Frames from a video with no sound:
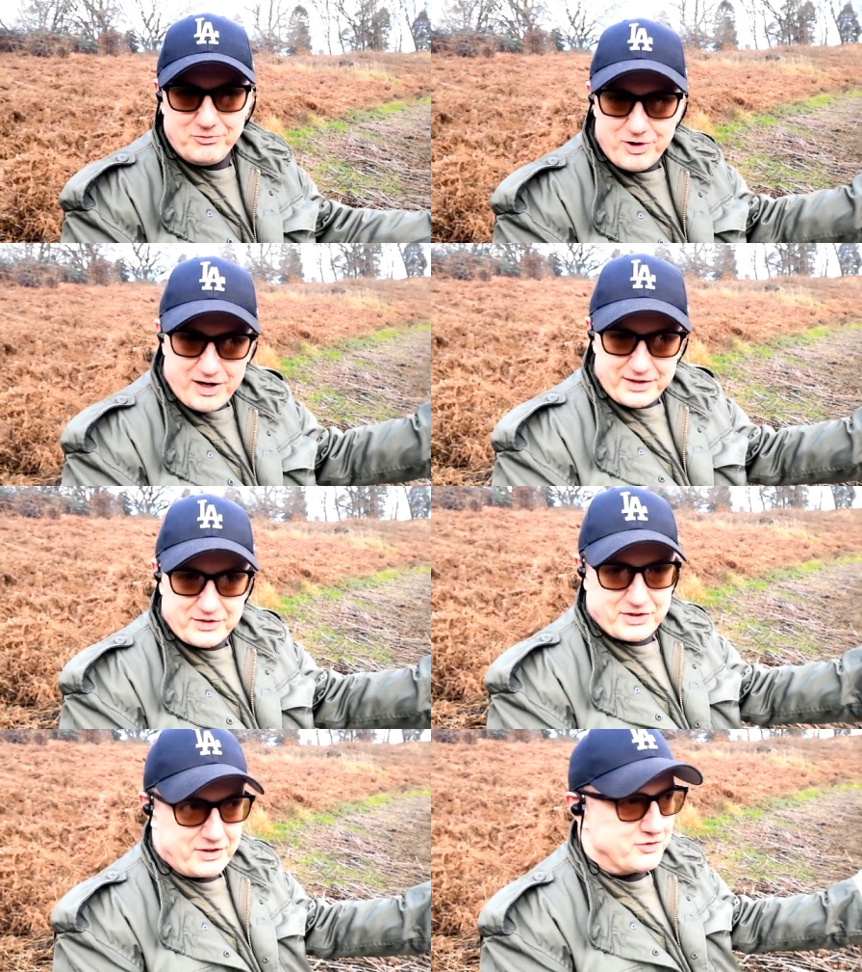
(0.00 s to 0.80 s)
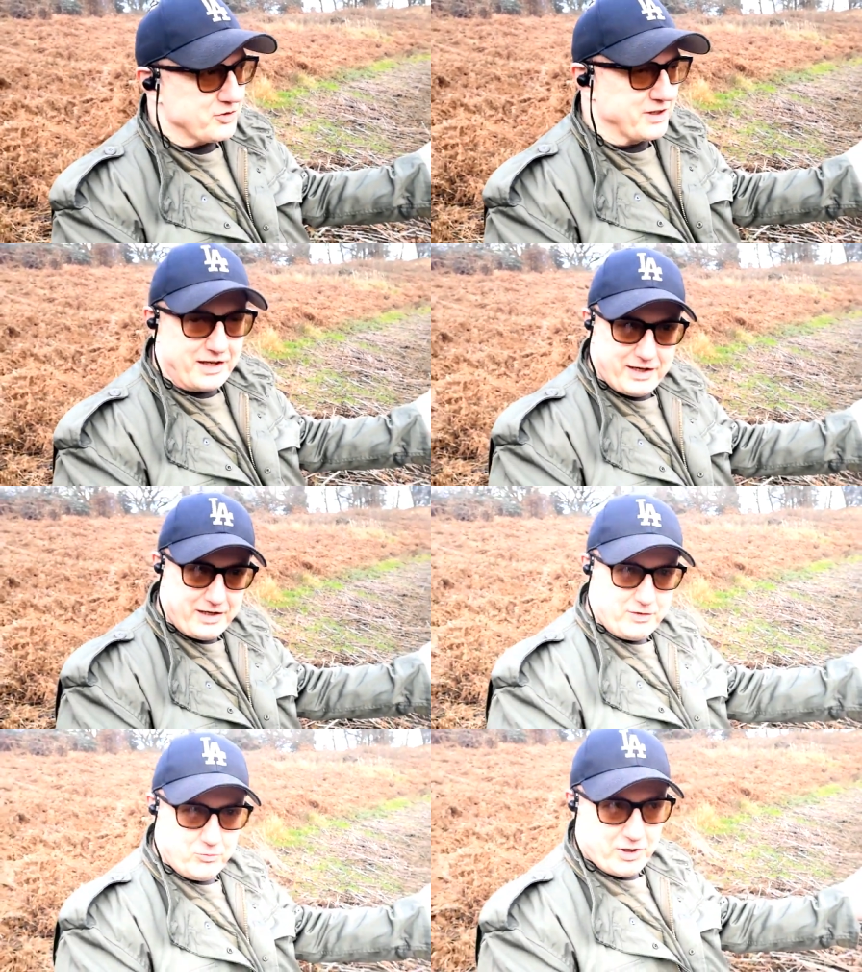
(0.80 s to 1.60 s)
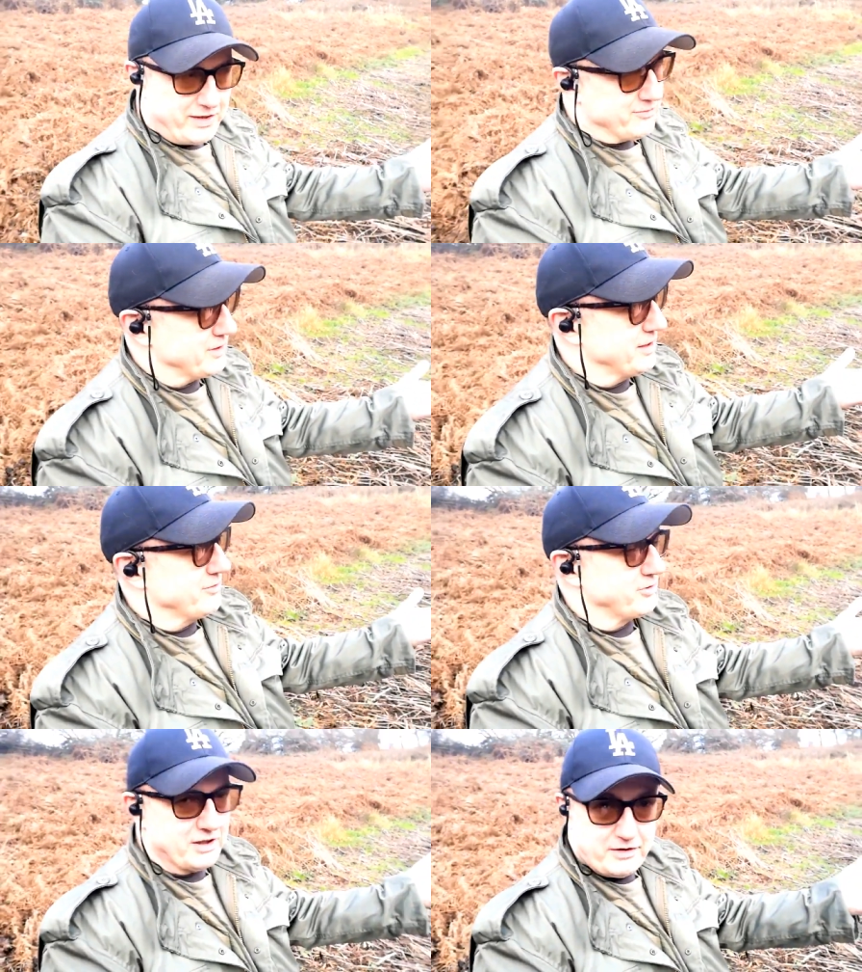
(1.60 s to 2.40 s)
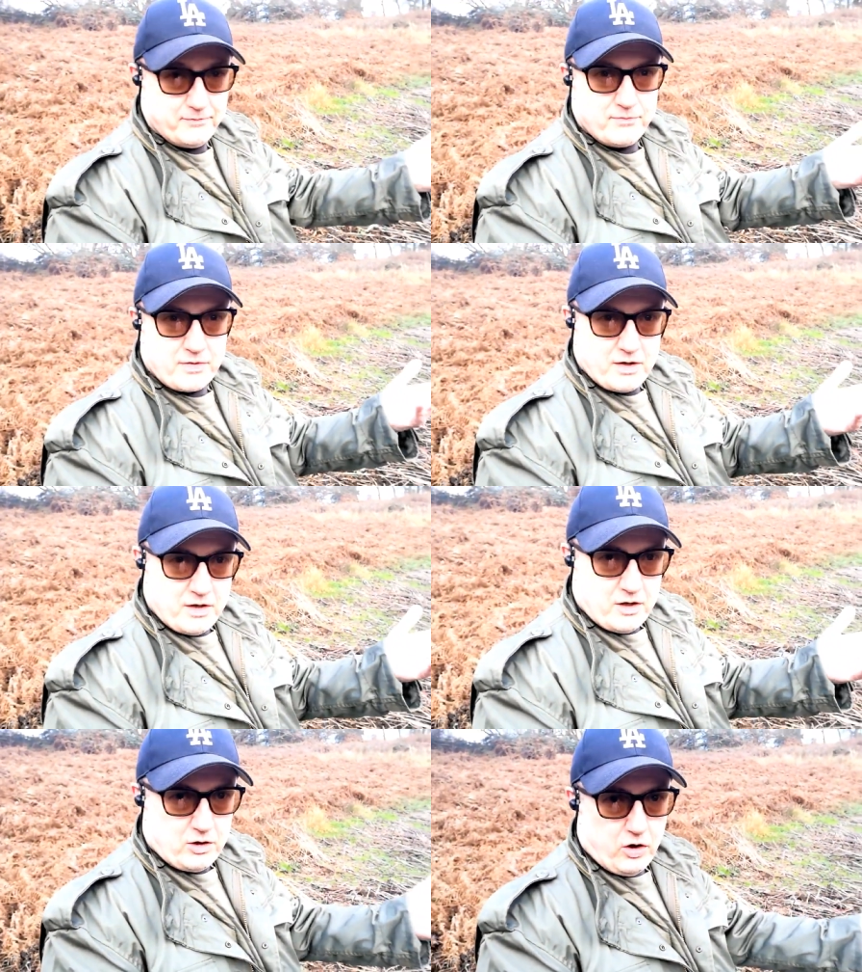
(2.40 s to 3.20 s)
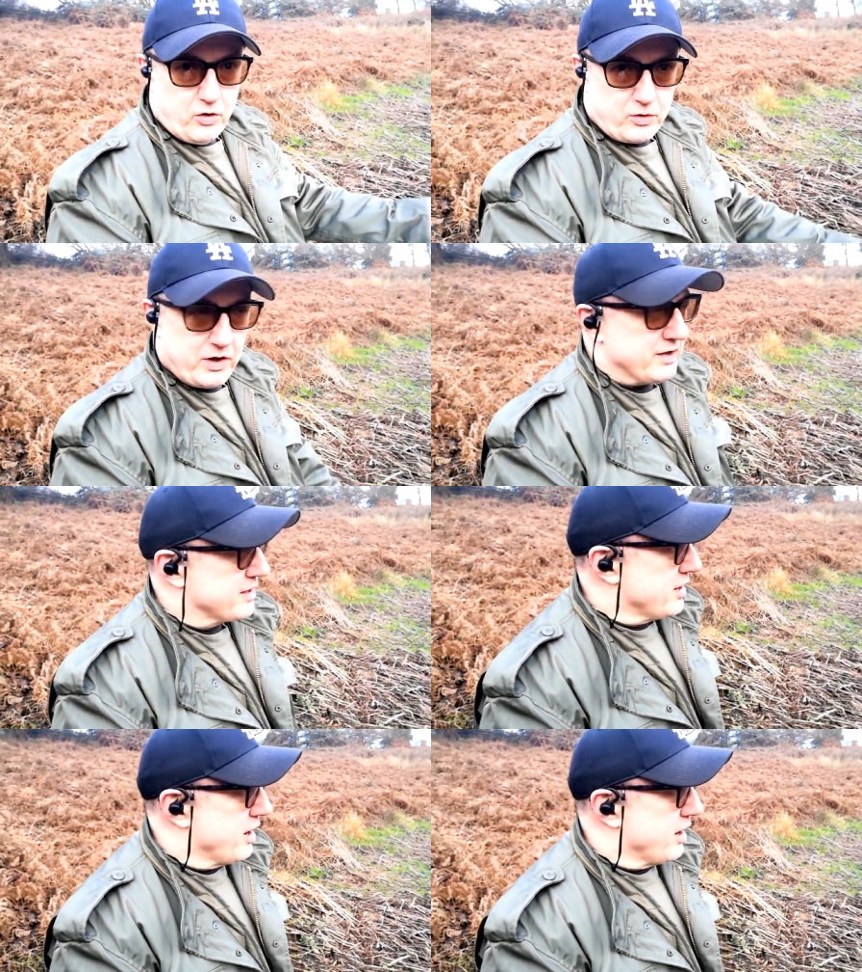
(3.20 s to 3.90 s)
rising during a heat wave, a lovely, long,